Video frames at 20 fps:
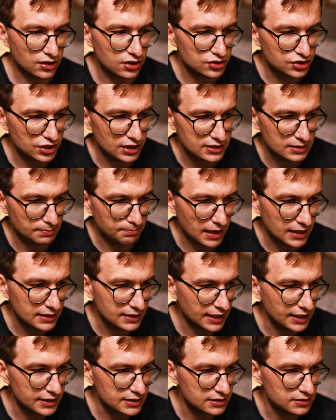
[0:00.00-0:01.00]
not just the
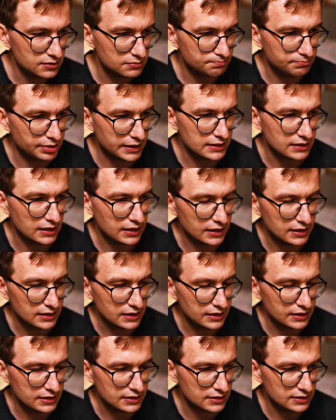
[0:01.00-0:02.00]
bad kids but
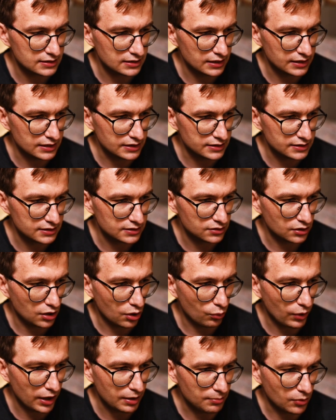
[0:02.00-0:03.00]
it's it's
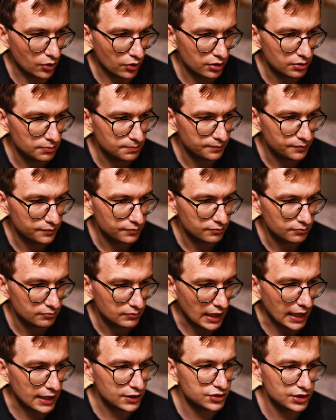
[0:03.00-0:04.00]
way more
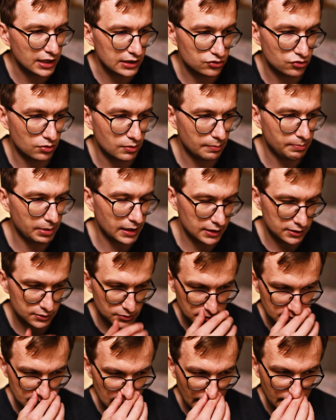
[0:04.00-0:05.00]
actually androma punks
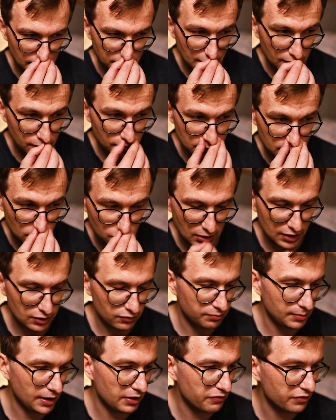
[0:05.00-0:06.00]
was like my other one
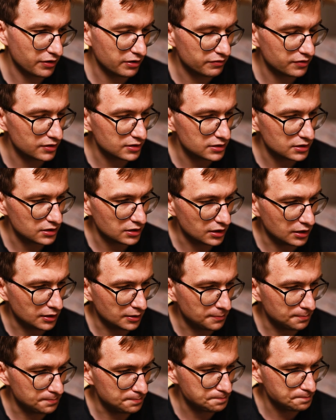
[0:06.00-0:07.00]
of my favorite
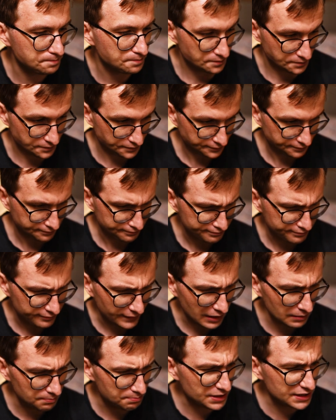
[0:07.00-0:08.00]
um
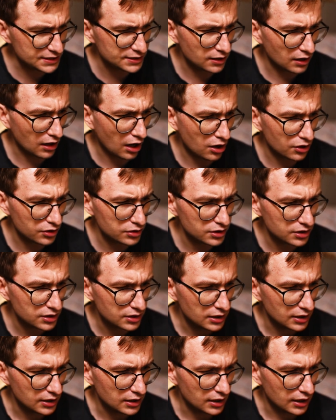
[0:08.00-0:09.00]
pixel art
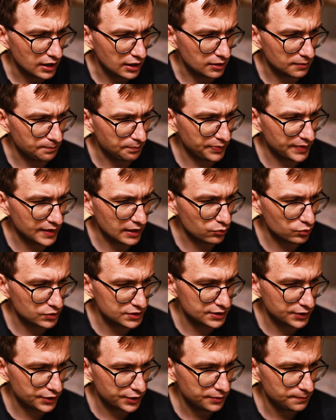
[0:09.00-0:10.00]
um, that
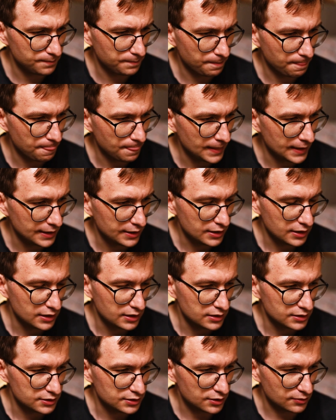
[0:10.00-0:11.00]
was there.
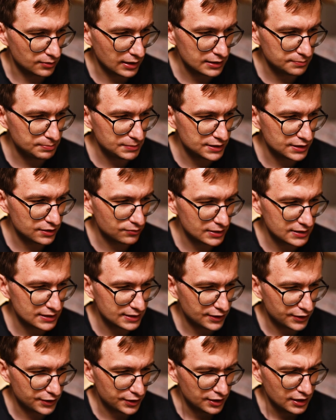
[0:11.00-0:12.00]
So let me see what's
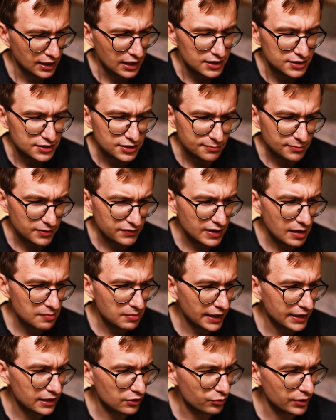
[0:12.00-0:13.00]
there. Some of them
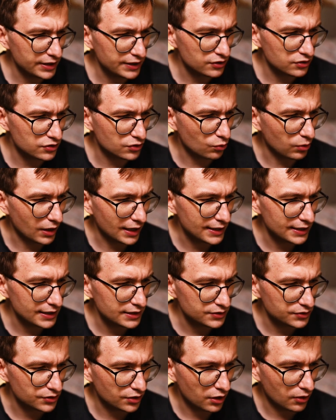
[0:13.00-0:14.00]
like really got
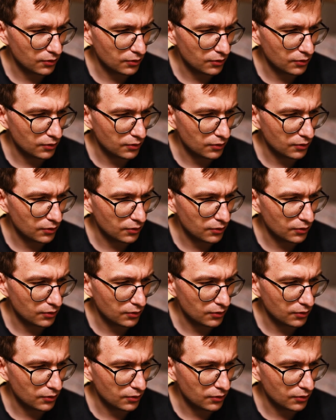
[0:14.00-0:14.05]
quiet, you